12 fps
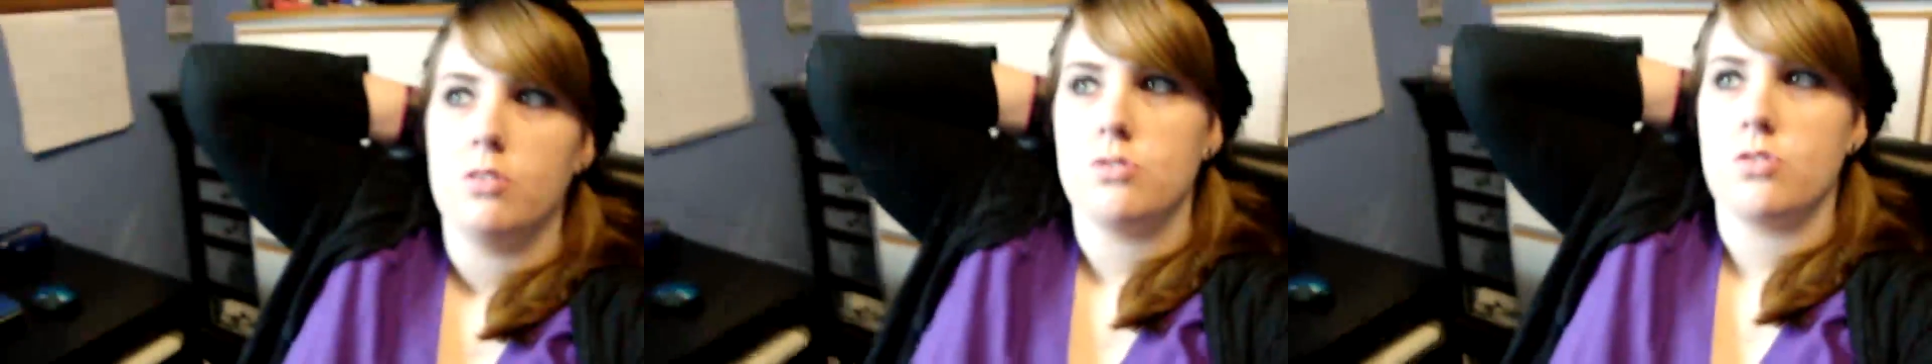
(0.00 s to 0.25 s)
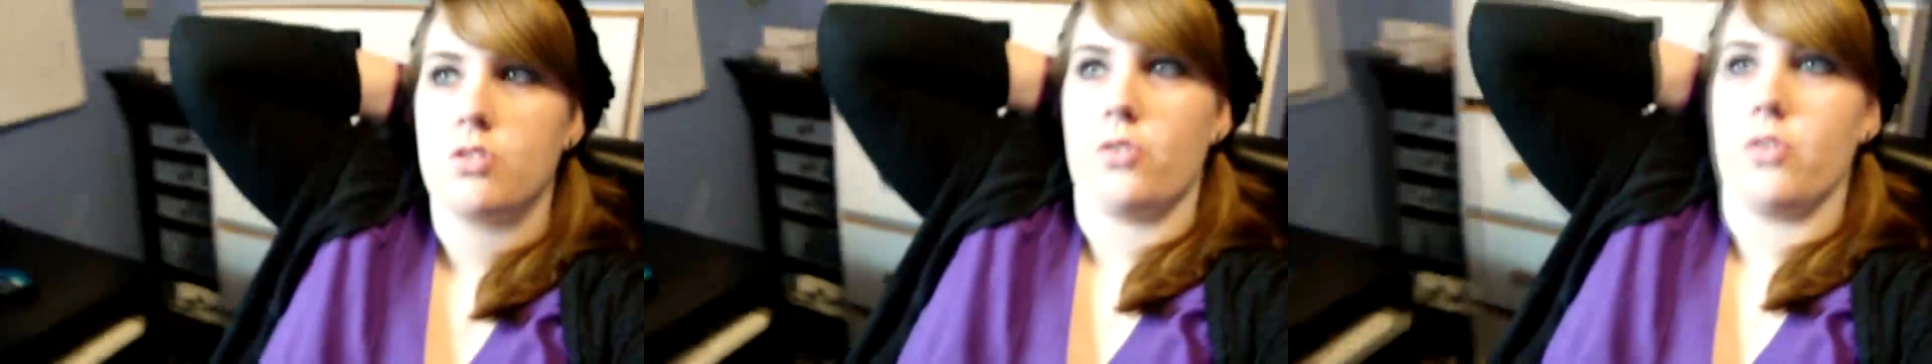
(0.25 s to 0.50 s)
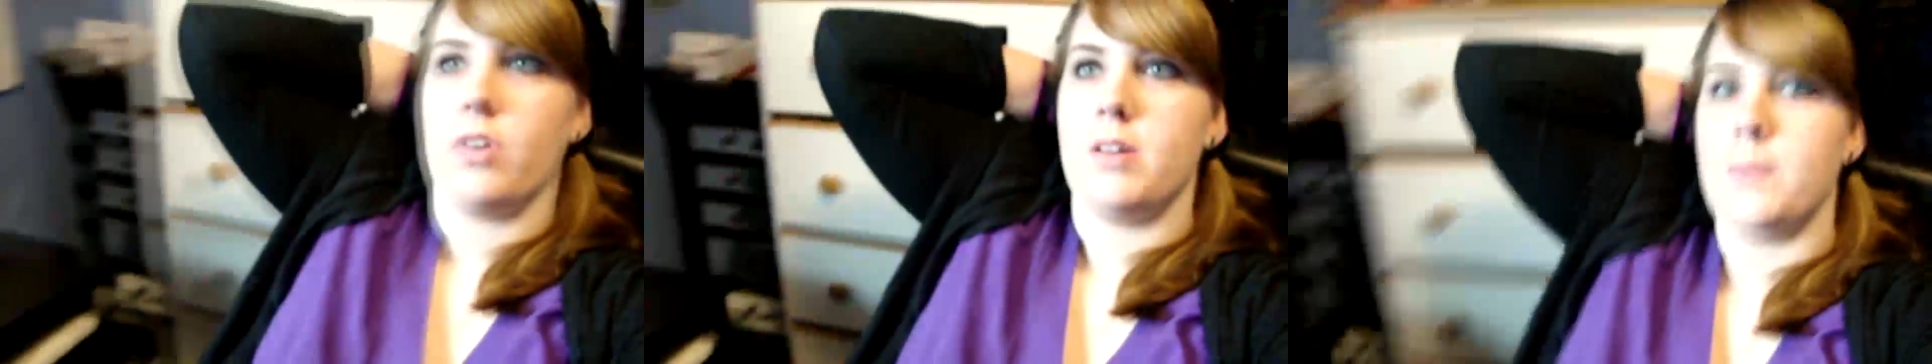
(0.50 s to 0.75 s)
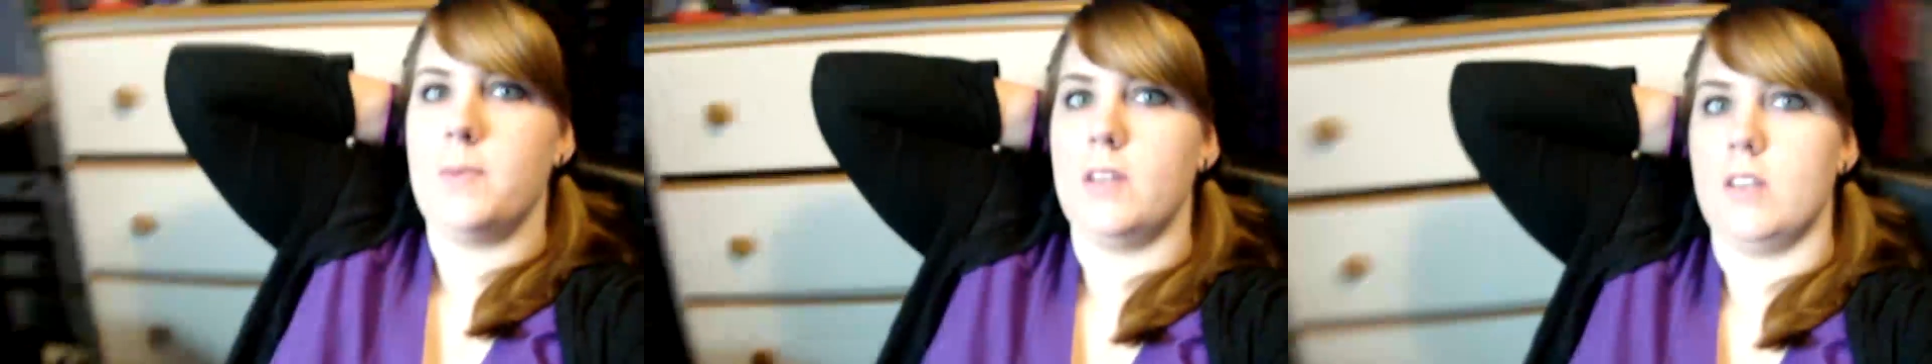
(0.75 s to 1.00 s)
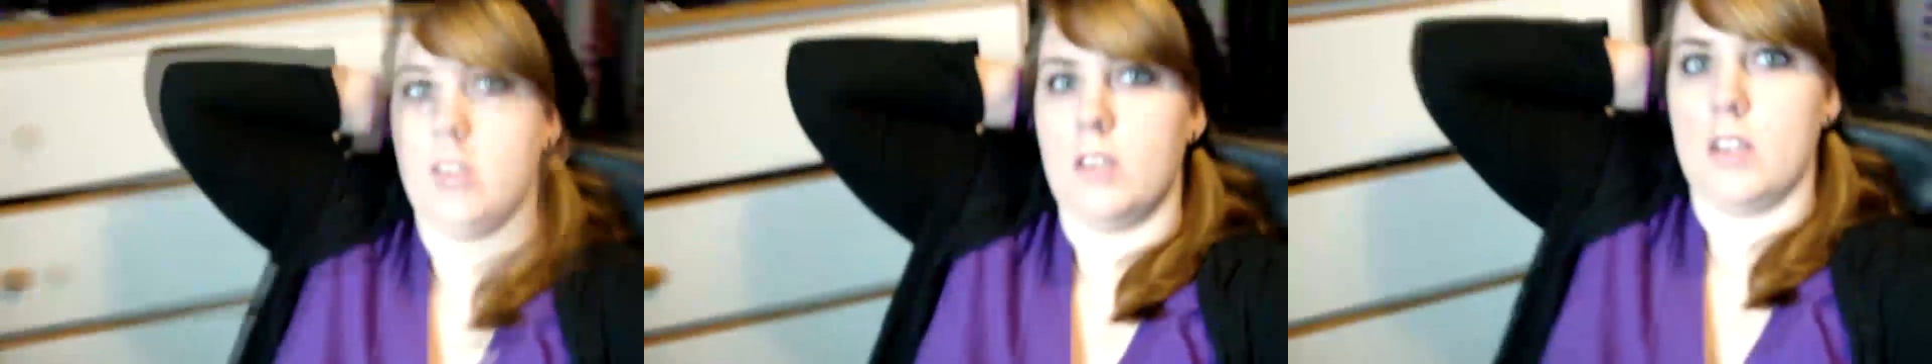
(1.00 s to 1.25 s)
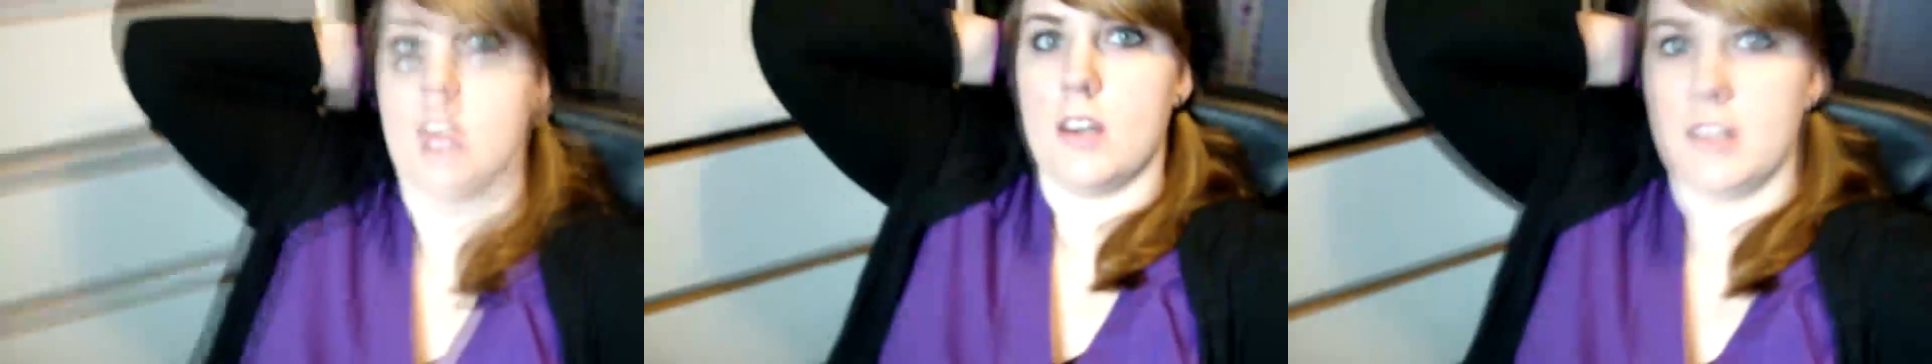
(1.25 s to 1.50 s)
screaming
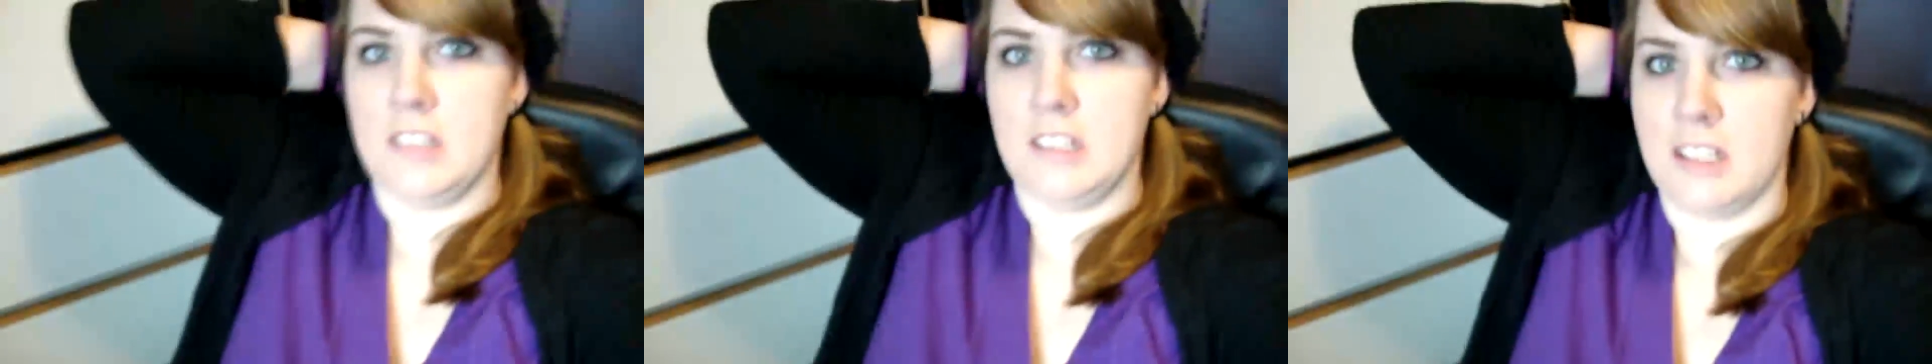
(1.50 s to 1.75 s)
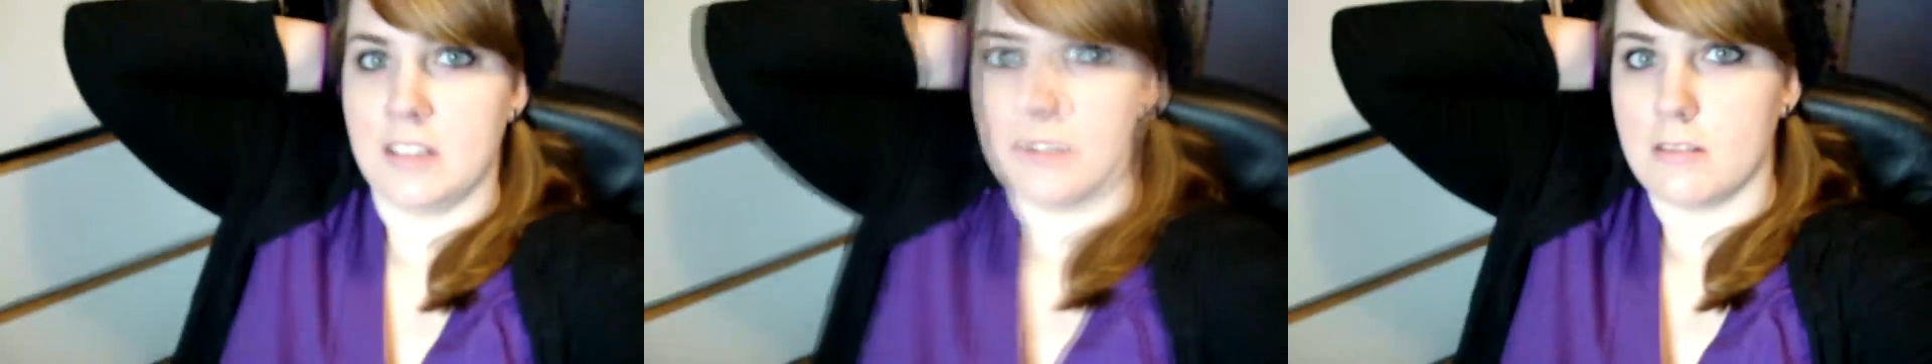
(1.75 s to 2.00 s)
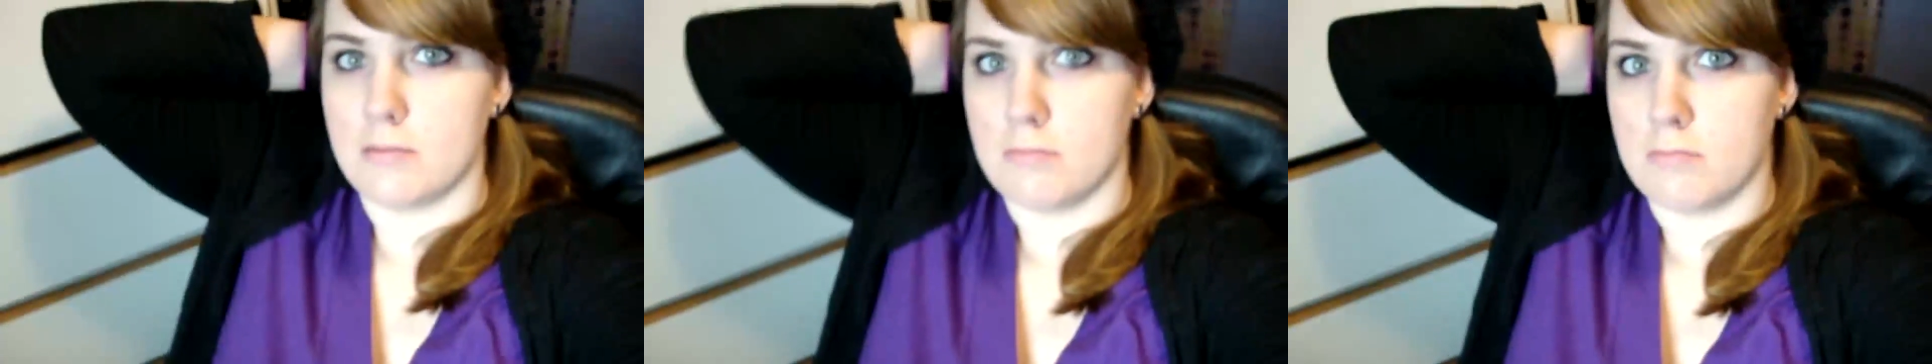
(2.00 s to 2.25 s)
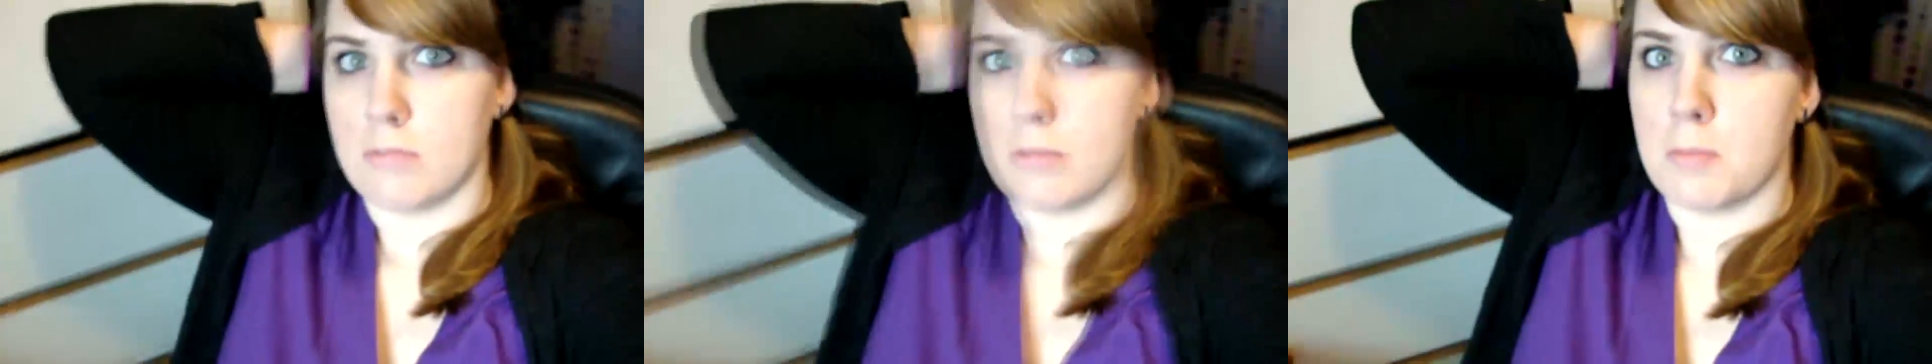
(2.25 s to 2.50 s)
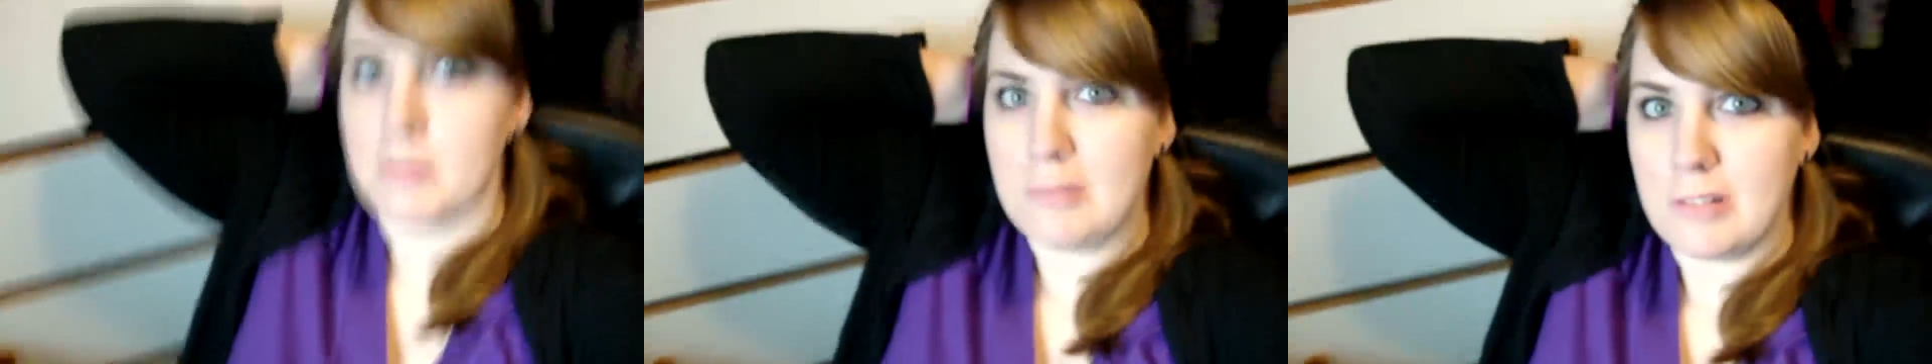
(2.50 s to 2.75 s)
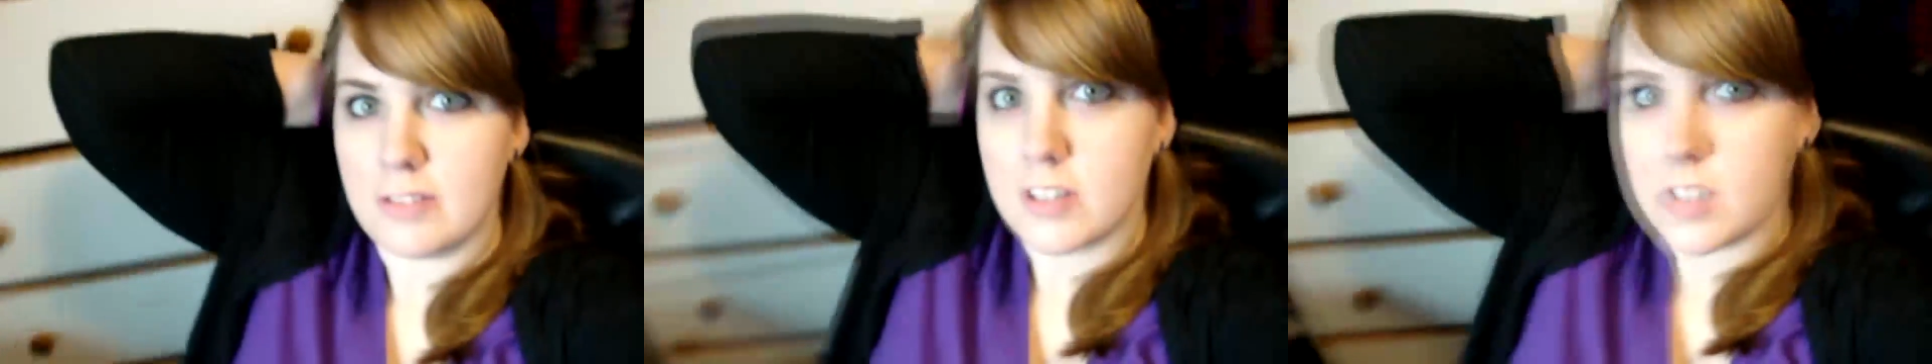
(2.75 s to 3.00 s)
and yelling from the
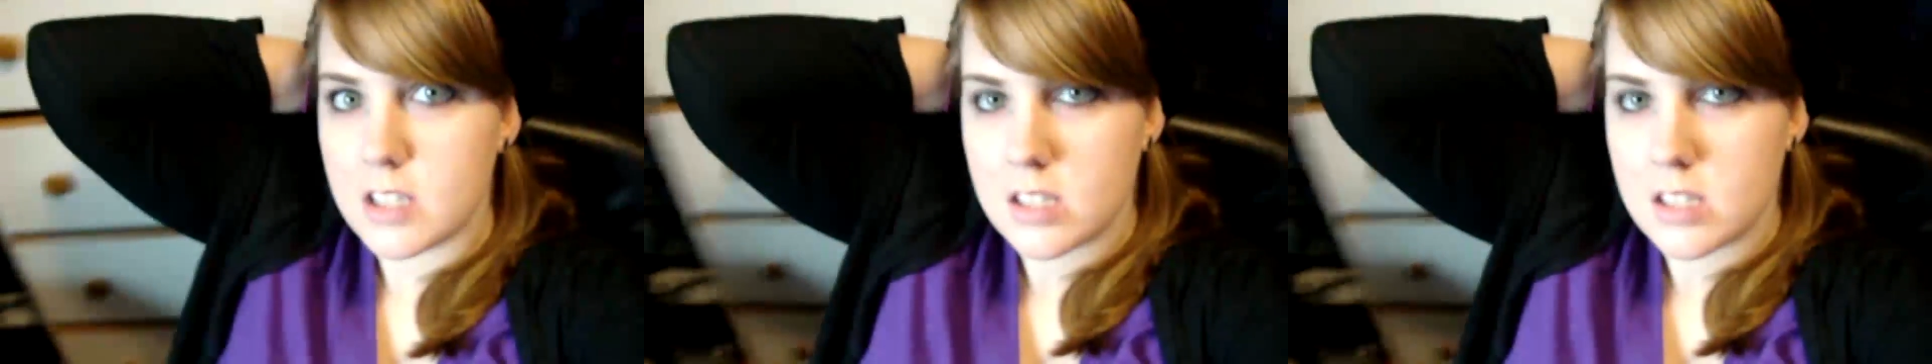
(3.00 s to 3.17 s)
movie.